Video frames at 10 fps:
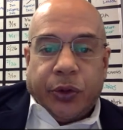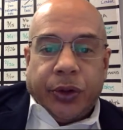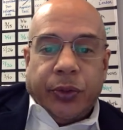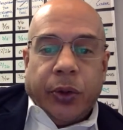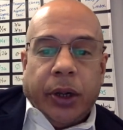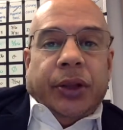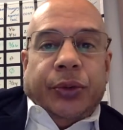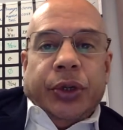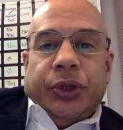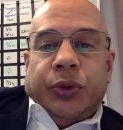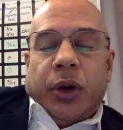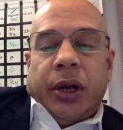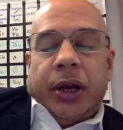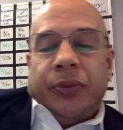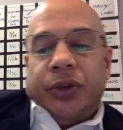more than well. The reason
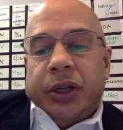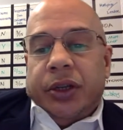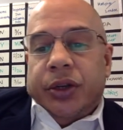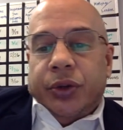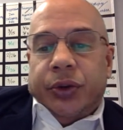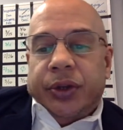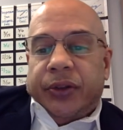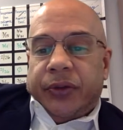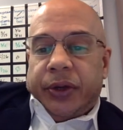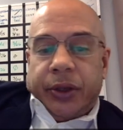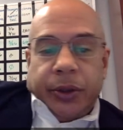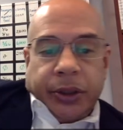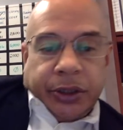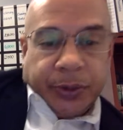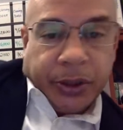why I'm sending you this video
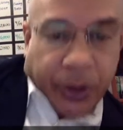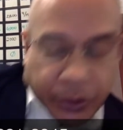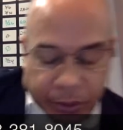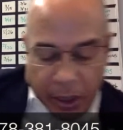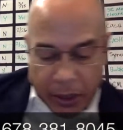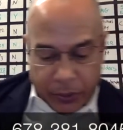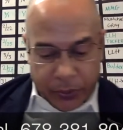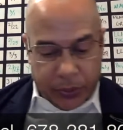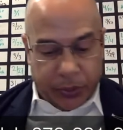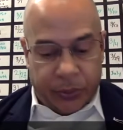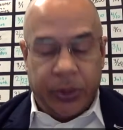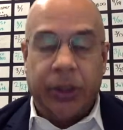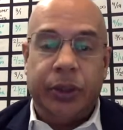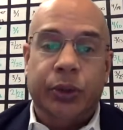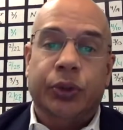is because I could
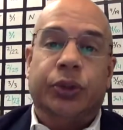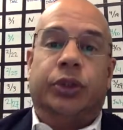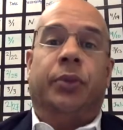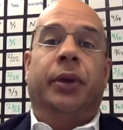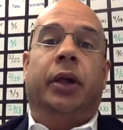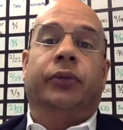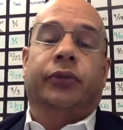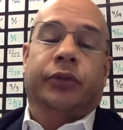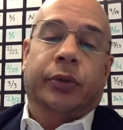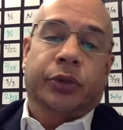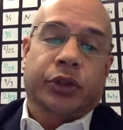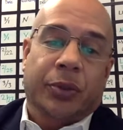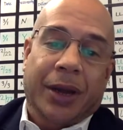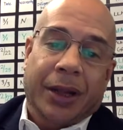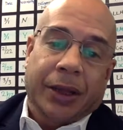really use some help from
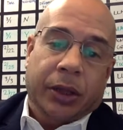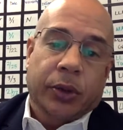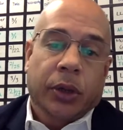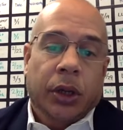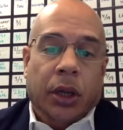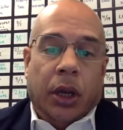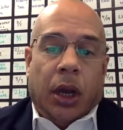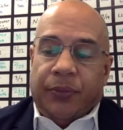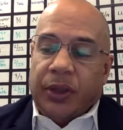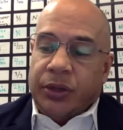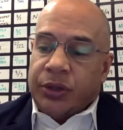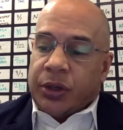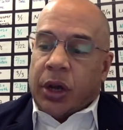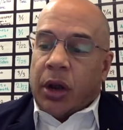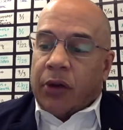somebody like you. I just
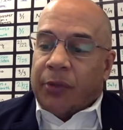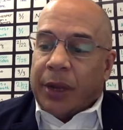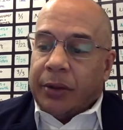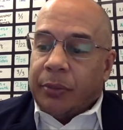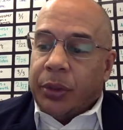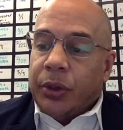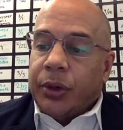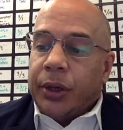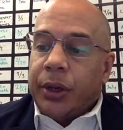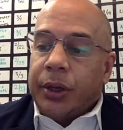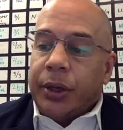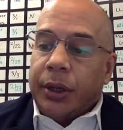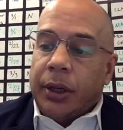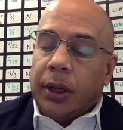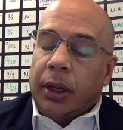cut off my computer here
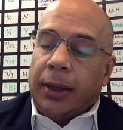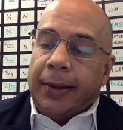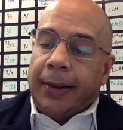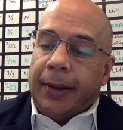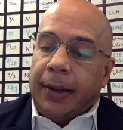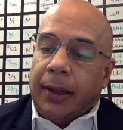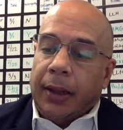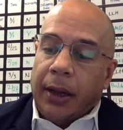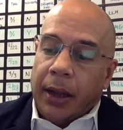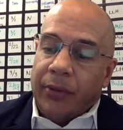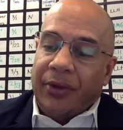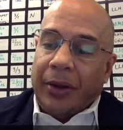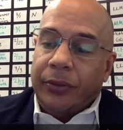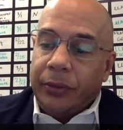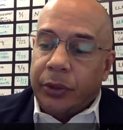uh, and uh,
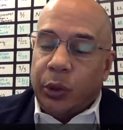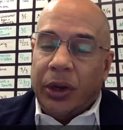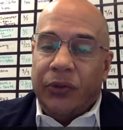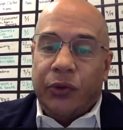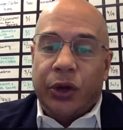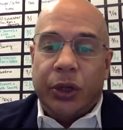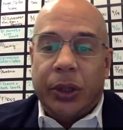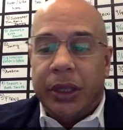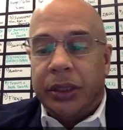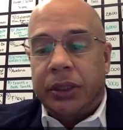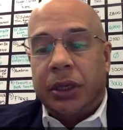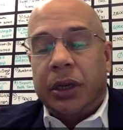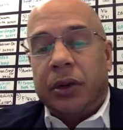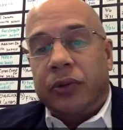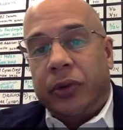found 24 new leads
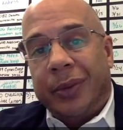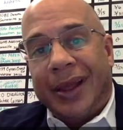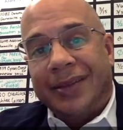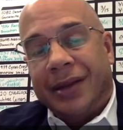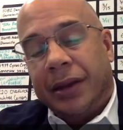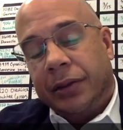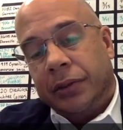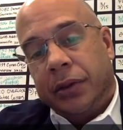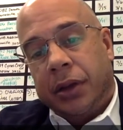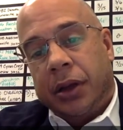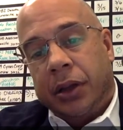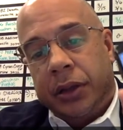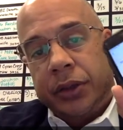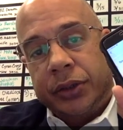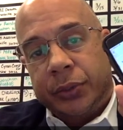from last night. Uh,
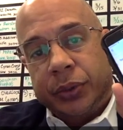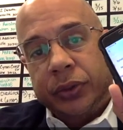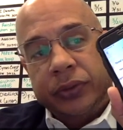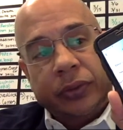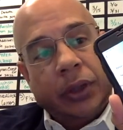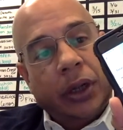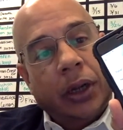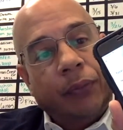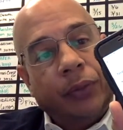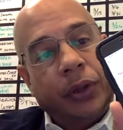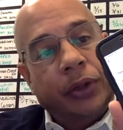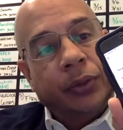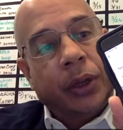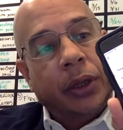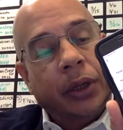here's the proof. Uh, here's
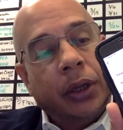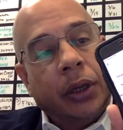my